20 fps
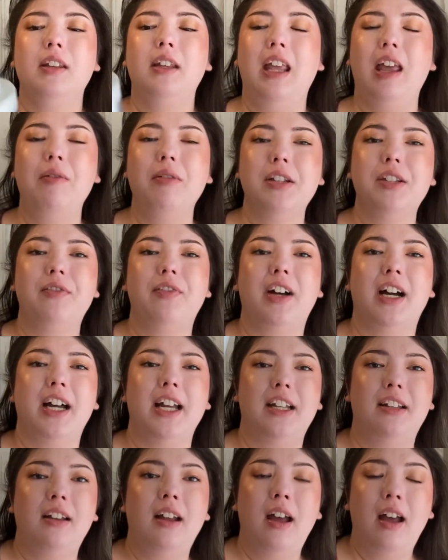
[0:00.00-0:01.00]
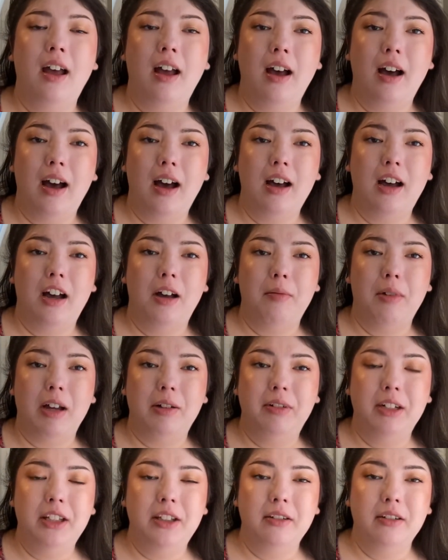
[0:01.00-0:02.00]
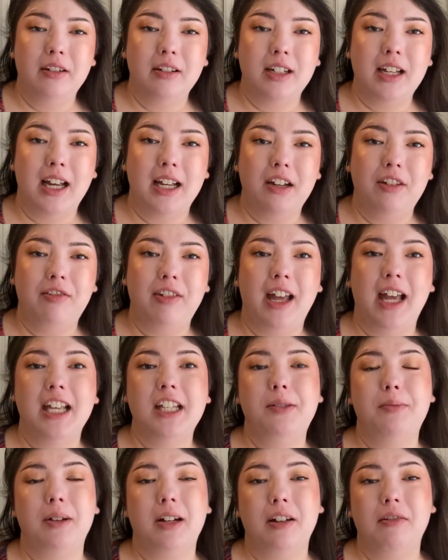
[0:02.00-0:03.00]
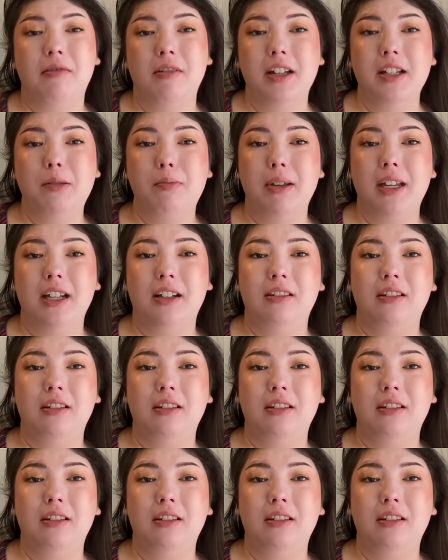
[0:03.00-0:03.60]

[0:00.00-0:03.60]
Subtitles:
It was fine. I went through it kind of fast, but I was being a